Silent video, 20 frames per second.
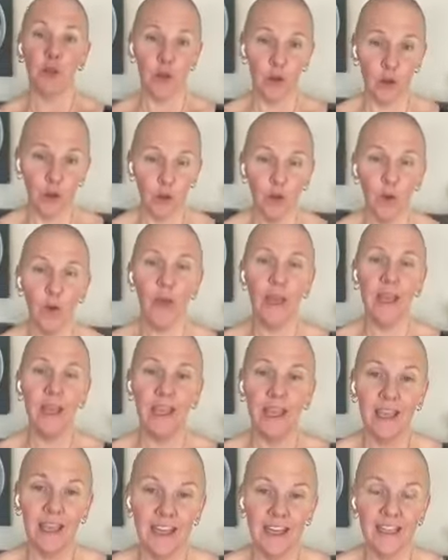No,
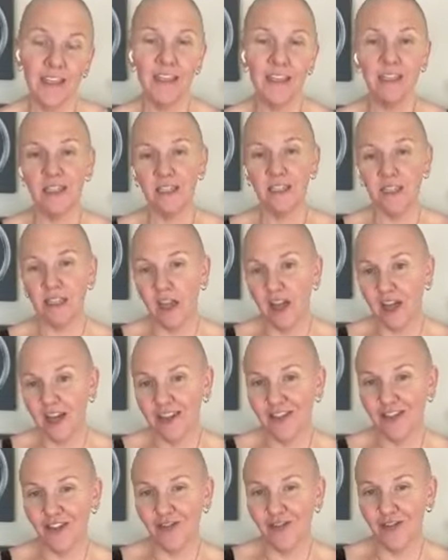and it's
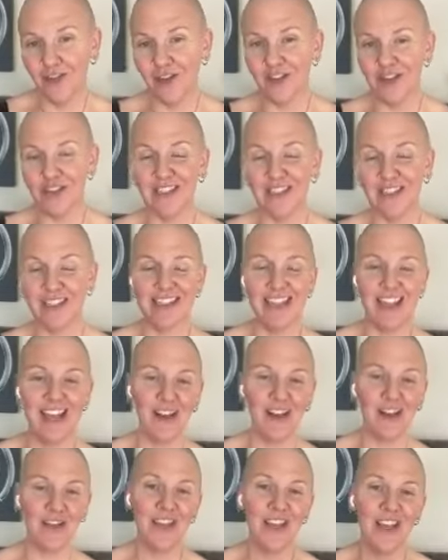not as difficult as it
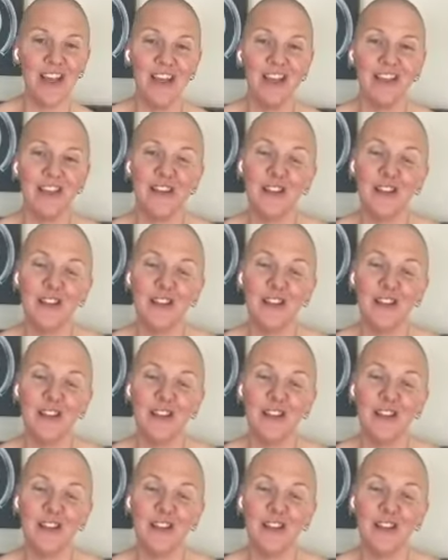sounds.